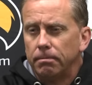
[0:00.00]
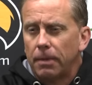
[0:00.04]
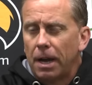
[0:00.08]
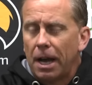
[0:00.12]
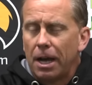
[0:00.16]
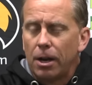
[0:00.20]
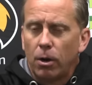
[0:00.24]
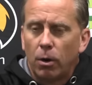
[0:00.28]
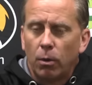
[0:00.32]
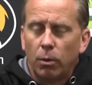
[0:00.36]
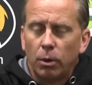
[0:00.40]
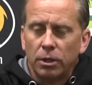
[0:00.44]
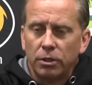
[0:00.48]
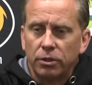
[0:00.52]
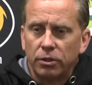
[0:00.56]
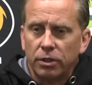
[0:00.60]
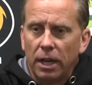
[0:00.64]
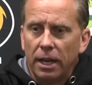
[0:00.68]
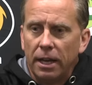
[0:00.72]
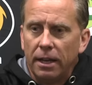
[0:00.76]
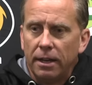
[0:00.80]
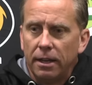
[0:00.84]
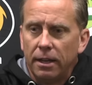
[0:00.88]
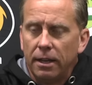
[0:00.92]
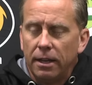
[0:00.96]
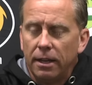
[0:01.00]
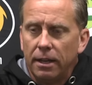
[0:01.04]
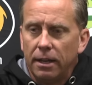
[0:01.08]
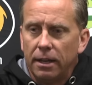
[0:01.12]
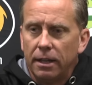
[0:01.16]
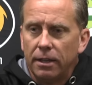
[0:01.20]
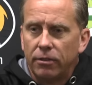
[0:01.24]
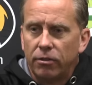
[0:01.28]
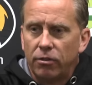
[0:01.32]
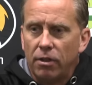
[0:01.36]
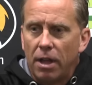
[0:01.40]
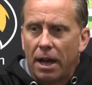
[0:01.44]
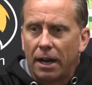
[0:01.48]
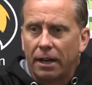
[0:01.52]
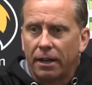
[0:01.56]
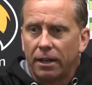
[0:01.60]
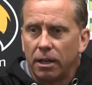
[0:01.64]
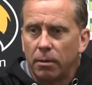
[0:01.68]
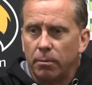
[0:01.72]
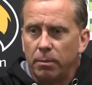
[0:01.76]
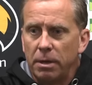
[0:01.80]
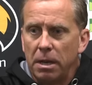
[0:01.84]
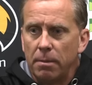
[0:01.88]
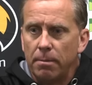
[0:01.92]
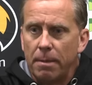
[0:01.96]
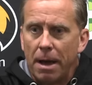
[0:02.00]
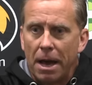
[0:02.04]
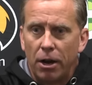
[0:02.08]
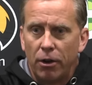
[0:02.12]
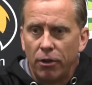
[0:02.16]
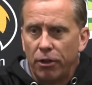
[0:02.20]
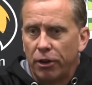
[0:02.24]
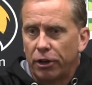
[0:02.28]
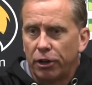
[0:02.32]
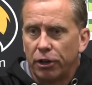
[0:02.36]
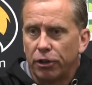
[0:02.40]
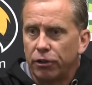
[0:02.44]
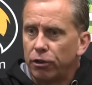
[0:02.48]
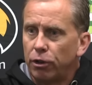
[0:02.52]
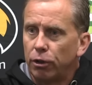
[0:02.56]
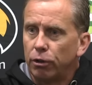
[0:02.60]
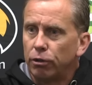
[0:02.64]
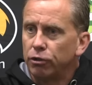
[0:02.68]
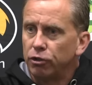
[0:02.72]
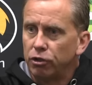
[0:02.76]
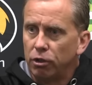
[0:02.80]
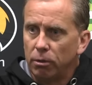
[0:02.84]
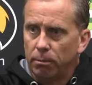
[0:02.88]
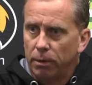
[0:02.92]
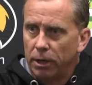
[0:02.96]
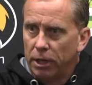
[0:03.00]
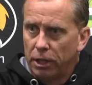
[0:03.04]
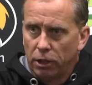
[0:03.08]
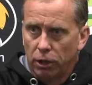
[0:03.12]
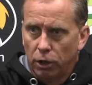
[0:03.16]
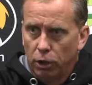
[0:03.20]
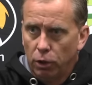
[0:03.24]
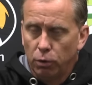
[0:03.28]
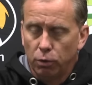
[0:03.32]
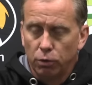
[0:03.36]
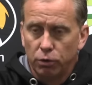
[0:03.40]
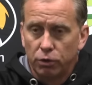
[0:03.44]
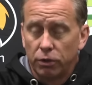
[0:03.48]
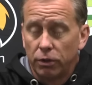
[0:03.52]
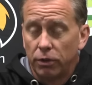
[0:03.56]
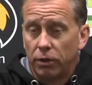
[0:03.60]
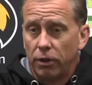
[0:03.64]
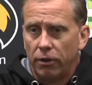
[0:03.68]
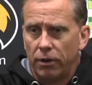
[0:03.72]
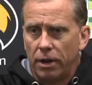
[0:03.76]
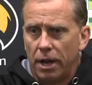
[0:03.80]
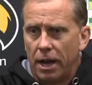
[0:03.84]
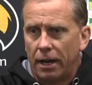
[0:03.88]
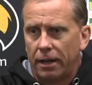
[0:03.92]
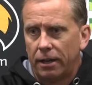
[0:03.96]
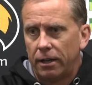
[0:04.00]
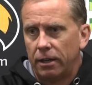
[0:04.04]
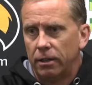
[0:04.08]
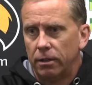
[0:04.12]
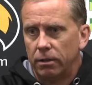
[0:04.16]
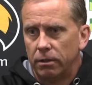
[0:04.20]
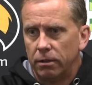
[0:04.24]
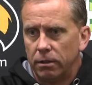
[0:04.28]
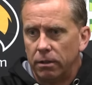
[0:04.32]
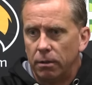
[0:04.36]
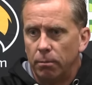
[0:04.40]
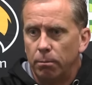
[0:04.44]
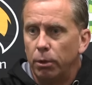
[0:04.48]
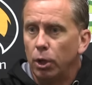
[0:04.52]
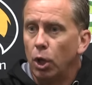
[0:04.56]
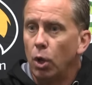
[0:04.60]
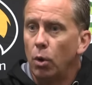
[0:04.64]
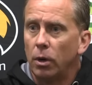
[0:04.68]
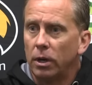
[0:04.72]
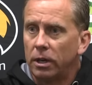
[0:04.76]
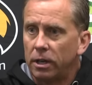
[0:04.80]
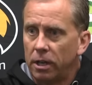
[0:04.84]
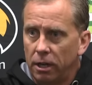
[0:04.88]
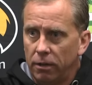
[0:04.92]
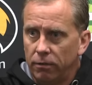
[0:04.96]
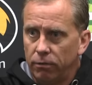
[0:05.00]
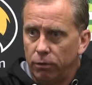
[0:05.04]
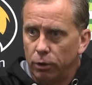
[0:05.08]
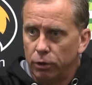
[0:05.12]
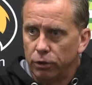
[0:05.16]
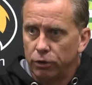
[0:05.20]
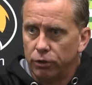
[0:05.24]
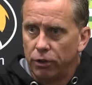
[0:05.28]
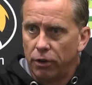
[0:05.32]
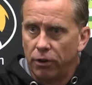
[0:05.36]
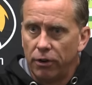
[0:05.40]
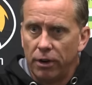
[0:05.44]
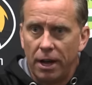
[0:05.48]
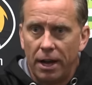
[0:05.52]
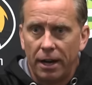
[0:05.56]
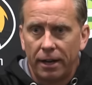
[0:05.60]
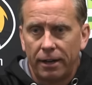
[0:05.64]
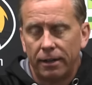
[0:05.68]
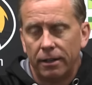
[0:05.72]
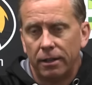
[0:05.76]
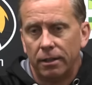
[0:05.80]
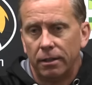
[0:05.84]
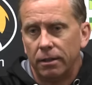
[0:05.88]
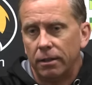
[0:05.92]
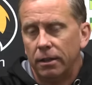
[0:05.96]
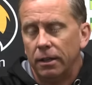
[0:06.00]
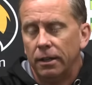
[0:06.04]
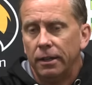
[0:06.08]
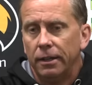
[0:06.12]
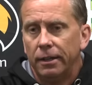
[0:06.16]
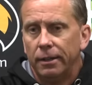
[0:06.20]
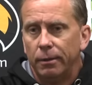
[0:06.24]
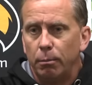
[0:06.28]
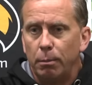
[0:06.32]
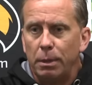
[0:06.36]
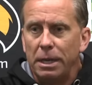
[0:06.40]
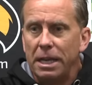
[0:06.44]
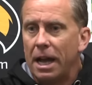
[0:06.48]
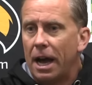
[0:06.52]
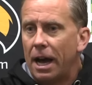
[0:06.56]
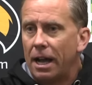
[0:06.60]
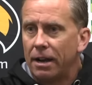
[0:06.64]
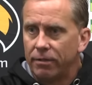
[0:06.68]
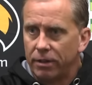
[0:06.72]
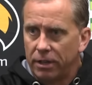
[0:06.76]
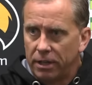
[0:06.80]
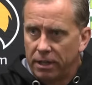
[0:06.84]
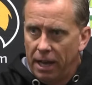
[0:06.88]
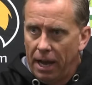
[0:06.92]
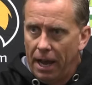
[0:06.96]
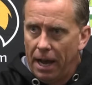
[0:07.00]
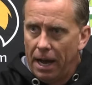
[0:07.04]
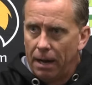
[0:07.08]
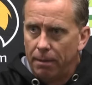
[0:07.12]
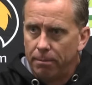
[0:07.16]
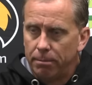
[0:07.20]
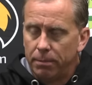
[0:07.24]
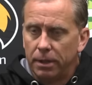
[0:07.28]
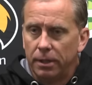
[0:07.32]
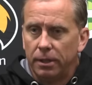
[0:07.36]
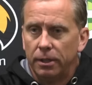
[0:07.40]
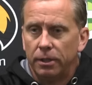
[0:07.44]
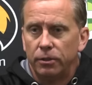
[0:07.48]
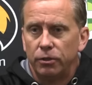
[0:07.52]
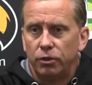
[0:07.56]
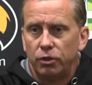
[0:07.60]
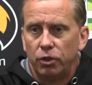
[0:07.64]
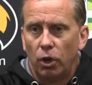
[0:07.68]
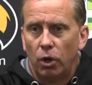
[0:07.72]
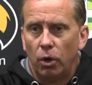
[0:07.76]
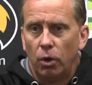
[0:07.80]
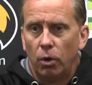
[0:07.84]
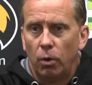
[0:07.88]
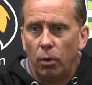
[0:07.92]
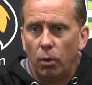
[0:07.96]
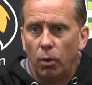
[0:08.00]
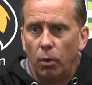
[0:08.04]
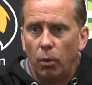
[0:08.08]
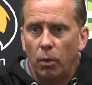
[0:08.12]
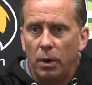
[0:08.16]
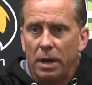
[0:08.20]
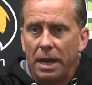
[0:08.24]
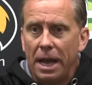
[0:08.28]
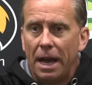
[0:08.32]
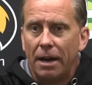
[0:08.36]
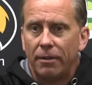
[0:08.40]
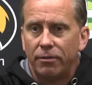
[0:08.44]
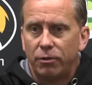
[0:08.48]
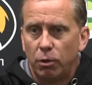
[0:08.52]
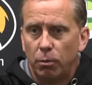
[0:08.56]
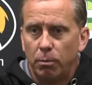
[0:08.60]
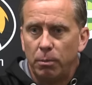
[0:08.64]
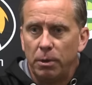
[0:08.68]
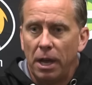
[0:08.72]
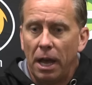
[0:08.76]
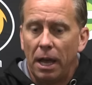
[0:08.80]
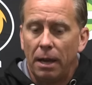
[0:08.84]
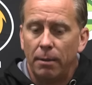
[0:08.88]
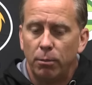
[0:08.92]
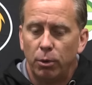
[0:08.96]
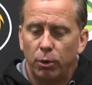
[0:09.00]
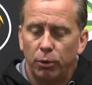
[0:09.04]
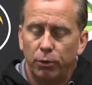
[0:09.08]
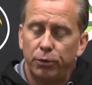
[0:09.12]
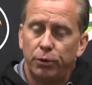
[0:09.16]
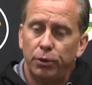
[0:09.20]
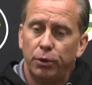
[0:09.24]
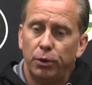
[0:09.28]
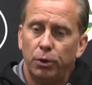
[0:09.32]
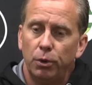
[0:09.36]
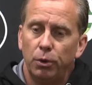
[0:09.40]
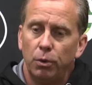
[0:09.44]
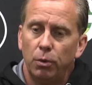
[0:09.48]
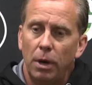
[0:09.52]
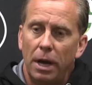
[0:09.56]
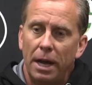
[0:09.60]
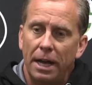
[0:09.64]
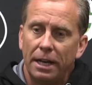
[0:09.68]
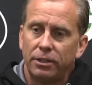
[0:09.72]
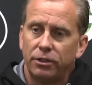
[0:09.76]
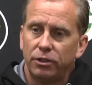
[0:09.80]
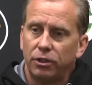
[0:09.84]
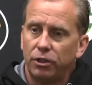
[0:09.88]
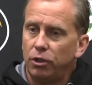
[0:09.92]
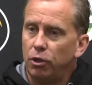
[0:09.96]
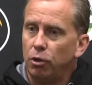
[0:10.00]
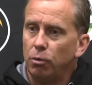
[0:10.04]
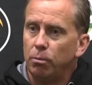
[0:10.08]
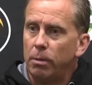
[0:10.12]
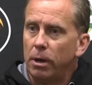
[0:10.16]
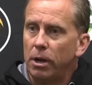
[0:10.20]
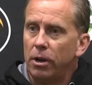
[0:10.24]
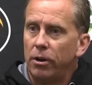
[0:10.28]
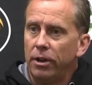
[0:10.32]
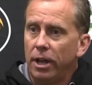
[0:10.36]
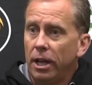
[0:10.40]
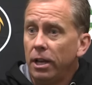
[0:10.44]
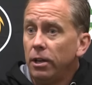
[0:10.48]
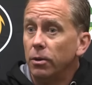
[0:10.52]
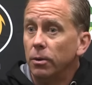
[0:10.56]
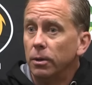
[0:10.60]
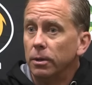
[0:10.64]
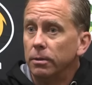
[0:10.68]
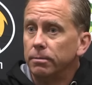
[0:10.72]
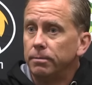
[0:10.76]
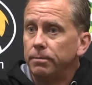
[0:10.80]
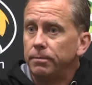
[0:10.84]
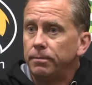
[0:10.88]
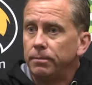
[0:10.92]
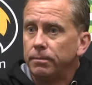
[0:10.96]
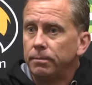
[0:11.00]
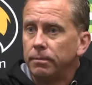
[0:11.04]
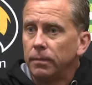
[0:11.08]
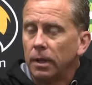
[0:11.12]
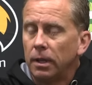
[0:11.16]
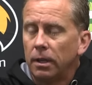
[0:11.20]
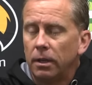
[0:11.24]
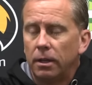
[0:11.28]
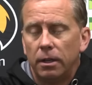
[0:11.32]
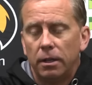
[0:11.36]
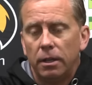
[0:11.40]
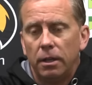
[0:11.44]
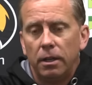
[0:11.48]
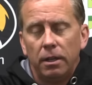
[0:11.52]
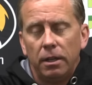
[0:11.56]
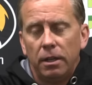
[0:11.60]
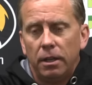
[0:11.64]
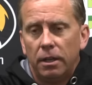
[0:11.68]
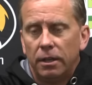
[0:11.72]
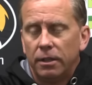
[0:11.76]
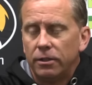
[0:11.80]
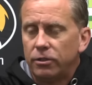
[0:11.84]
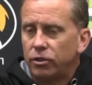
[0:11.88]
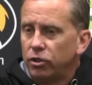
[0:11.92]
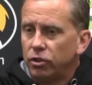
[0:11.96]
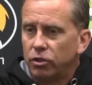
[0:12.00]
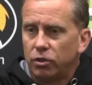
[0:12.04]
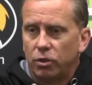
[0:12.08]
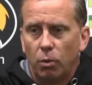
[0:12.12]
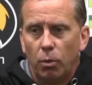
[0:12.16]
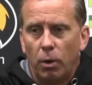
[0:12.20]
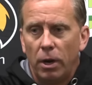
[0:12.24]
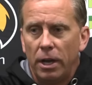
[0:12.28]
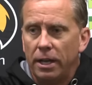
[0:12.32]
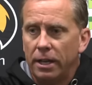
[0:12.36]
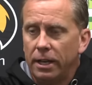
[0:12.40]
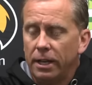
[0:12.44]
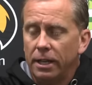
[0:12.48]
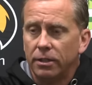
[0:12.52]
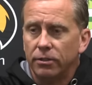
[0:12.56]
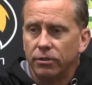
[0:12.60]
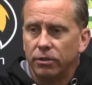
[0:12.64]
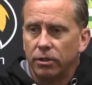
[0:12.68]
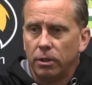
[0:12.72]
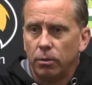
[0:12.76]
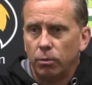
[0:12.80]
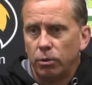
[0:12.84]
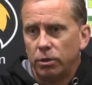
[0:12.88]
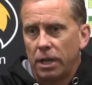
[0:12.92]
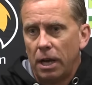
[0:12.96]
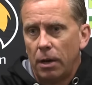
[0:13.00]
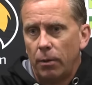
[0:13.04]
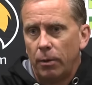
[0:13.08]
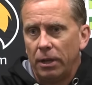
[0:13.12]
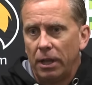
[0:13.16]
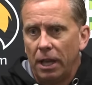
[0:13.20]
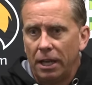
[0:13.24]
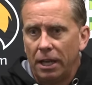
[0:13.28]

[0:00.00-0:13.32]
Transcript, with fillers: how do I want to say it? it it's not going to be a matter they're going to turn somebody loose. They're not going to, to blow a coverage. They're not going to be out of a gap so we have to be able to execute better than they do it. You know, it's just the way it is. And it was that way